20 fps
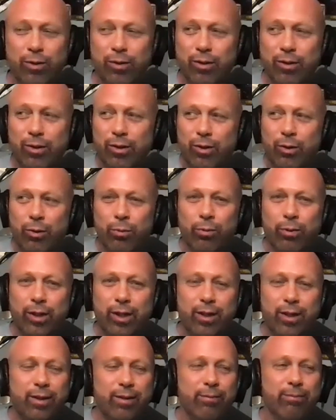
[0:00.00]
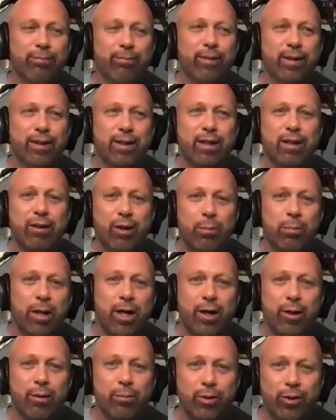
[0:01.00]
you read harry
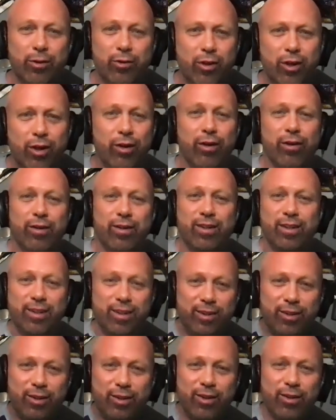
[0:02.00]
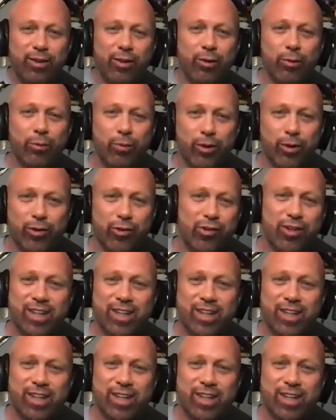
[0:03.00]
potter books oh you're the worst